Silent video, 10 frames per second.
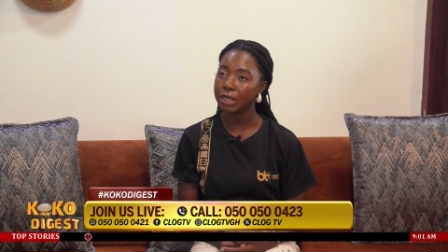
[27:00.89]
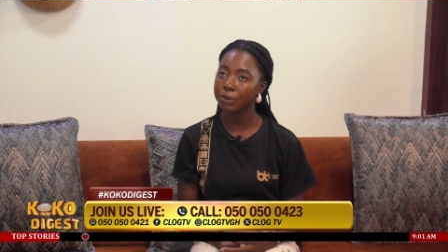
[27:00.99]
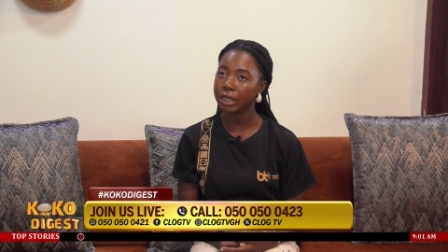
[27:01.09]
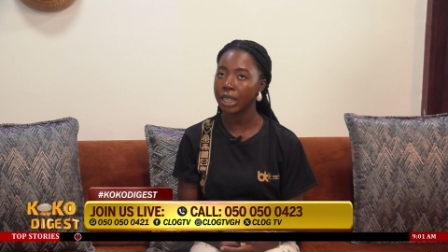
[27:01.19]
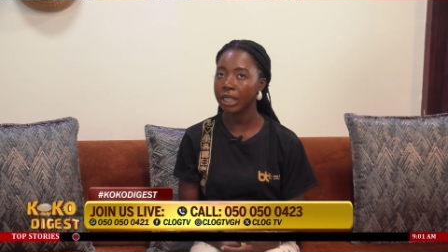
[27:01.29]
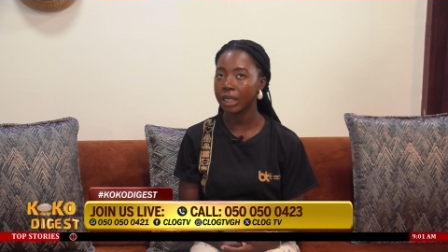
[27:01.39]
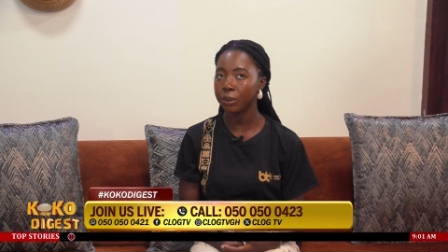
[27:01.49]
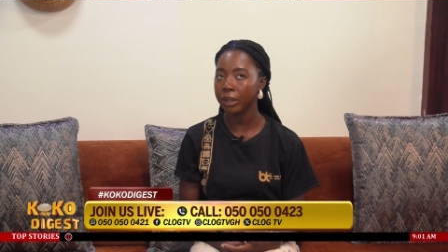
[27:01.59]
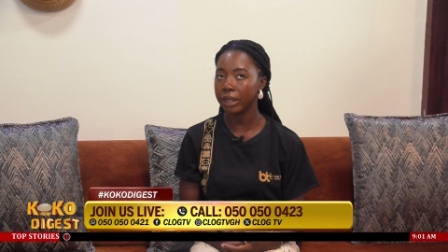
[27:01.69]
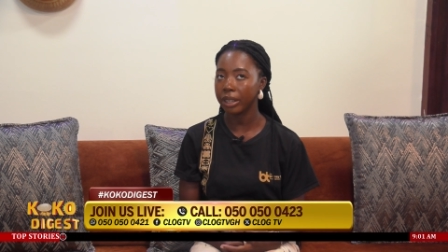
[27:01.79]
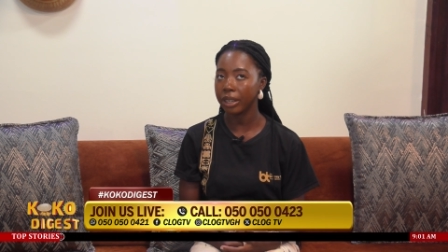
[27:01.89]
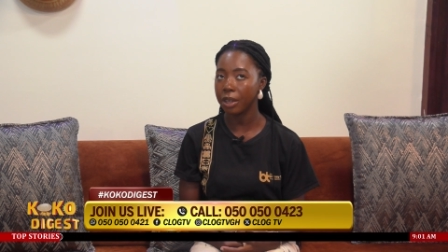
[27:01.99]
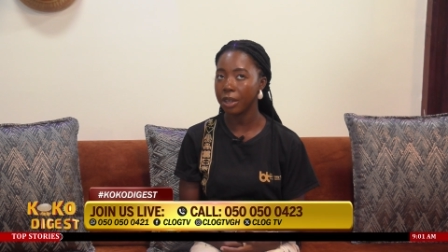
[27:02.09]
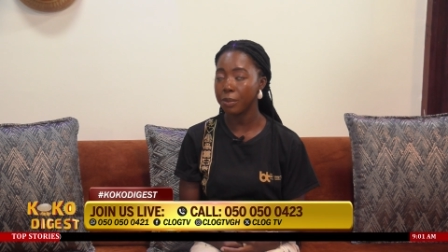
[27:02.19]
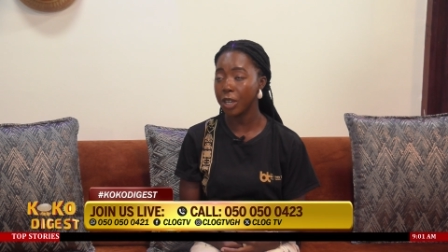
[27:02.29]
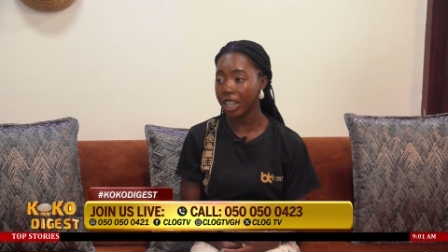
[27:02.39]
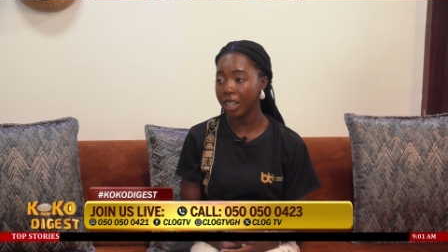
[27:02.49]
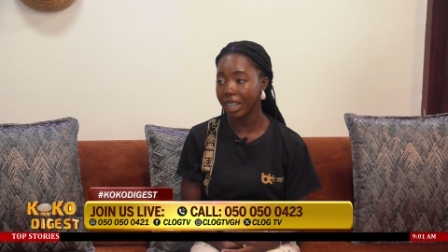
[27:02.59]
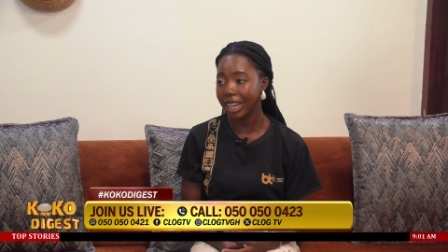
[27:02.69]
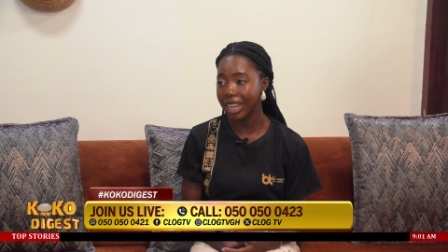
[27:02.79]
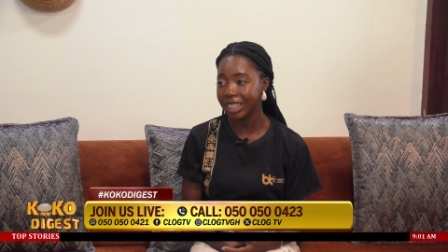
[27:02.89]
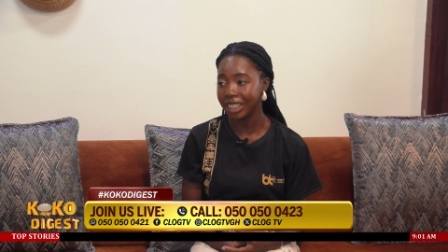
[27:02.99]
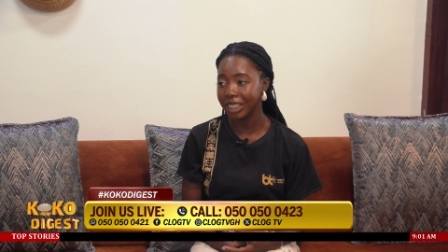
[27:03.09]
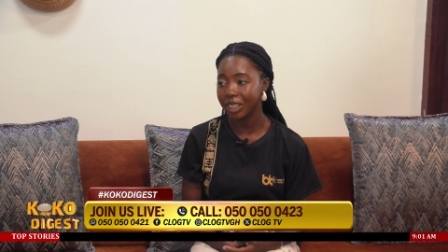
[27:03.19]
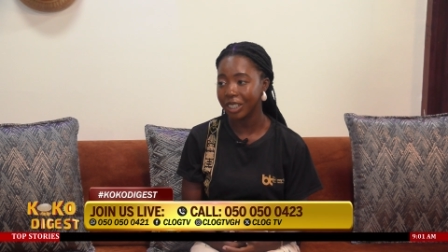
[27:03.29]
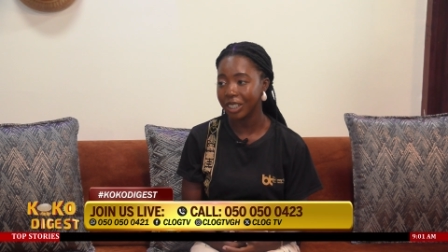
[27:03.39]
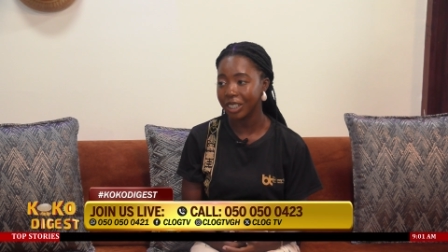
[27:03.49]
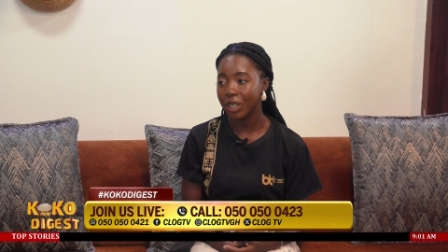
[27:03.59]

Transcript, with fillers: especially with the menstrual health and hygiene.